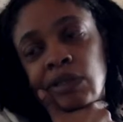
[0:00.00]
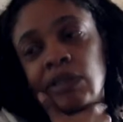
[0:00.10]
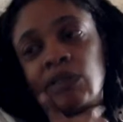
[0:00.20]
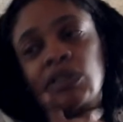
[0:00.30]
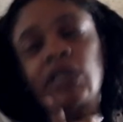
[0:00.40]

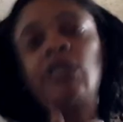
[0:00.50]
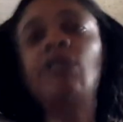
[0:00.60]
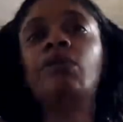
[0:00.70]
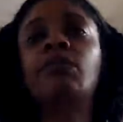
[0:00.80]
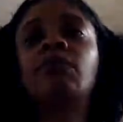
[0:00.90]

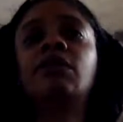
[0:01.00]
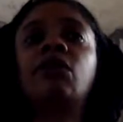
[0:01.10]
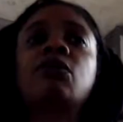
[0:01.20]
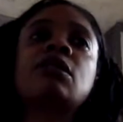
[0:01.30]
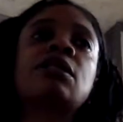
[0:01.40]
so
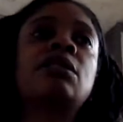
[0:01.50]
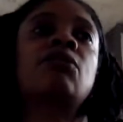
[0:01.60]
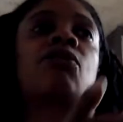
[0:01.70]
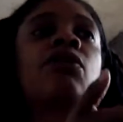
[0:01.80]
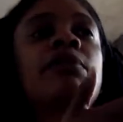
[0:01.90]

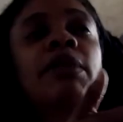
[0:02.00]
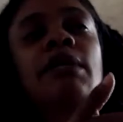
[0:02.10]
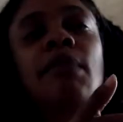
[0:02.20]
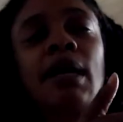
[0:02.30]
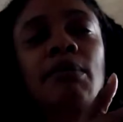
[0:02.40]
those want to
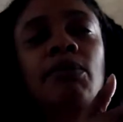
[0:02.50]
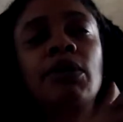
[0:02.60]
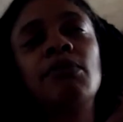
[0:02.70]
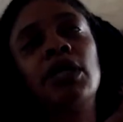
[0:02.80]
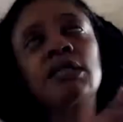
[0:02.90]
be my
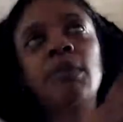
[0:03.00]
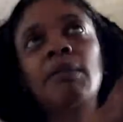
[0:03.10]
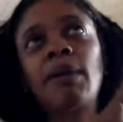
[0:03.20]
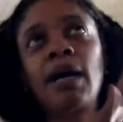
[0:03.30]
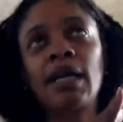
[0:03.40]
pretty much my
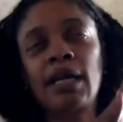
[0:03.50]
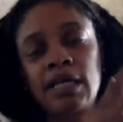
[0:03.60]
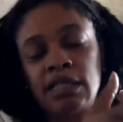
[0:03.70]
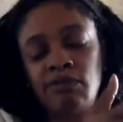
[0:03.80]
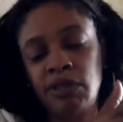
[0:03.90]

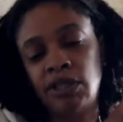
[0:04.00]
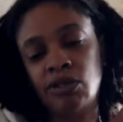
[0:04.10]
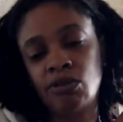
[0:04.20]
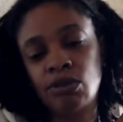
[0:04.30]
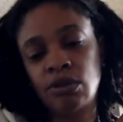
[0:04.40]
podcast
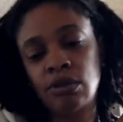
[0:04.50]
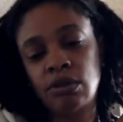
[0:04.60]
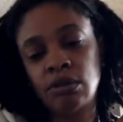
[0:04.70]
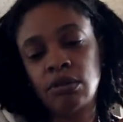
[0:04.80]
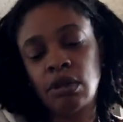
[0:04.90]
videos
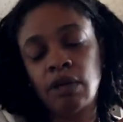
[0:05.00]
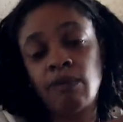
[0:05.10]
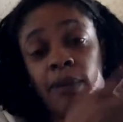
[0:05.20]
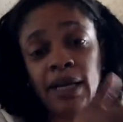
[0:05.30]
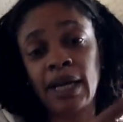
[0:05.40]

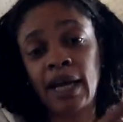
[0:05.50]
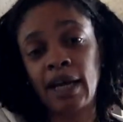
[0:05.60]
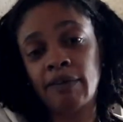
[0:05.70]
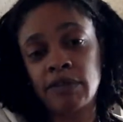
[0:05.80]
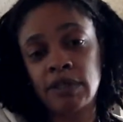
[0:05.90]
of my
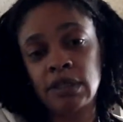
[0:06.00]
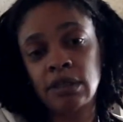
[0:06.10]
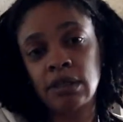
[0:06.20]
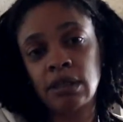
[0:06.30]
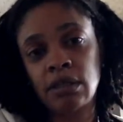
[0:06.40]
lives,
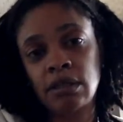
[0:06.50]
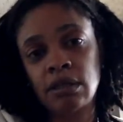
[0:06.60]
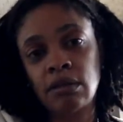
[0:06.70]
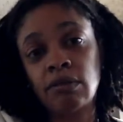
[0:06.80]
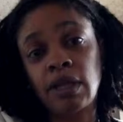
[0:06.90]

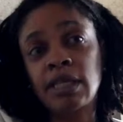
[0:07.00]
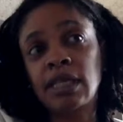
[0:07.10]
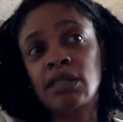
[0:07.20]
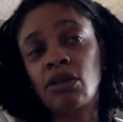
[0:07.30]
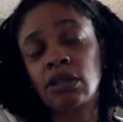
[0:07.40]
of things
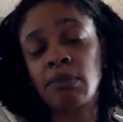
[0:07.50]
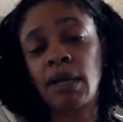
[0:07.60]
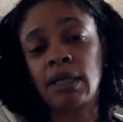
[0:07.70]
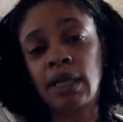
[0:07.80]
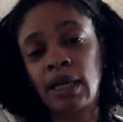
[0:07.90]
I talked
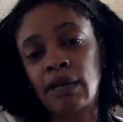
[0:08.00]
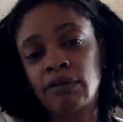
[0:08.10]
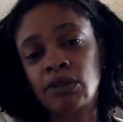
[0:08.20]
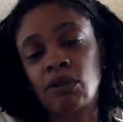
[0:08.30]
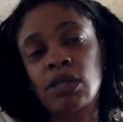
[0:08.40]
about live.
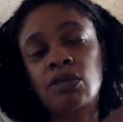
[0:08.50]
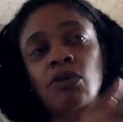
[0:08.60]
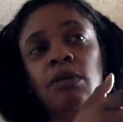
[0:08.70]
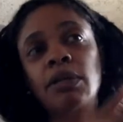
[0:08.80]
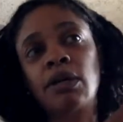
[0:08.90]
So it's
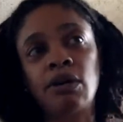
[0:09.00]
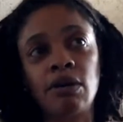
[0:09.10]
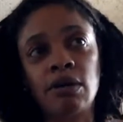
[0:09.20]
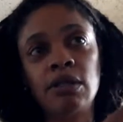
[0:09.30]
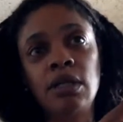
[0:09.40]
going to be
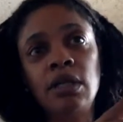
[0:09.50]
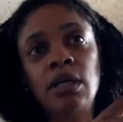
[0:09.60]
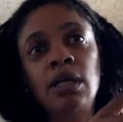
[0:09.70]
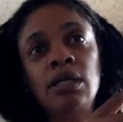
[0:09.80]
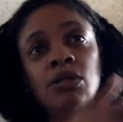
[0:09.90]
called
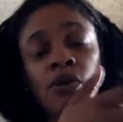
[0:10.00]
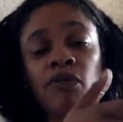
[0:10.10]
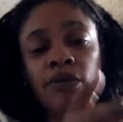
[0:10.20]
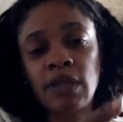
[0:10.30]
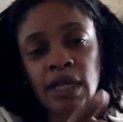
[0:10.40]

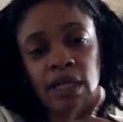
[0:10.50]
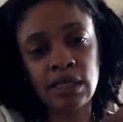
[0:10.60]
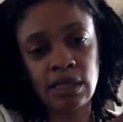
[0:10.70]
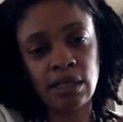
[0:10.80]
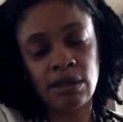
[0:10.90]
Soulful Thinking
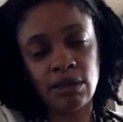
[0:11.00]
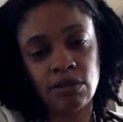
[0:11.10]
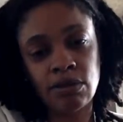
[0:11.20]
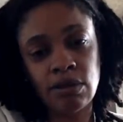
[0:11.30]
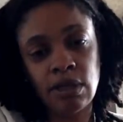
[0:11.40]

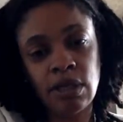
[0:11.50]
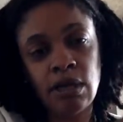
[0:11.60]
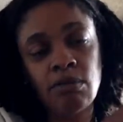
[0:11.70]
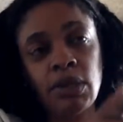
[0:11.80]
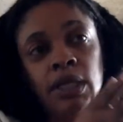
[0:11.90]
Still,
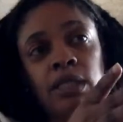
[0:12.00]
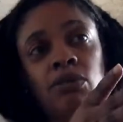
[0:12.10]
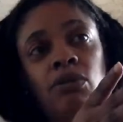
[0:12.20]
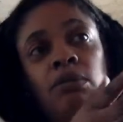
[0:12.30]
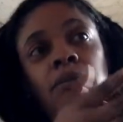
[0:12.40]
but it's
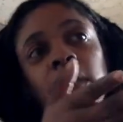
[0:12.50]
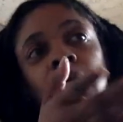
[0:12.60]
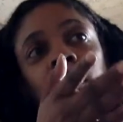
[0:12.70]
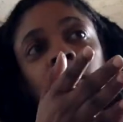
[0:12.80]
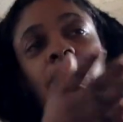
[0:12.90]
going to
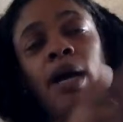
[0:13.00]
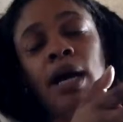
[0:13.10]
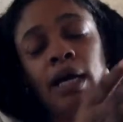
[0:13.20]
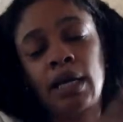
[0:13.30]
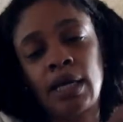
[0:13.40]
be
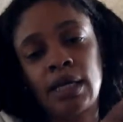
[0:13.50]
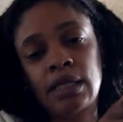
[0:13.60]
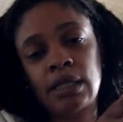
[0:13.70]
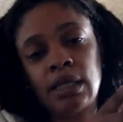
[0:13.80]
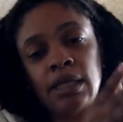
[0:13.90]
podcast
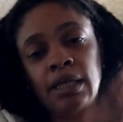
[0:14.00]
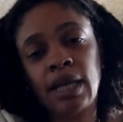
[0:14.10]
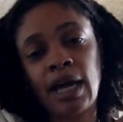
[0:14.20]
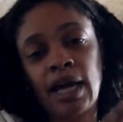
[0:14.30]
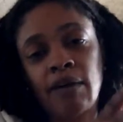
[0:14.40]

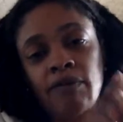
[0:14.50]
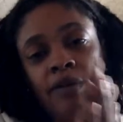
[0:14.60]
live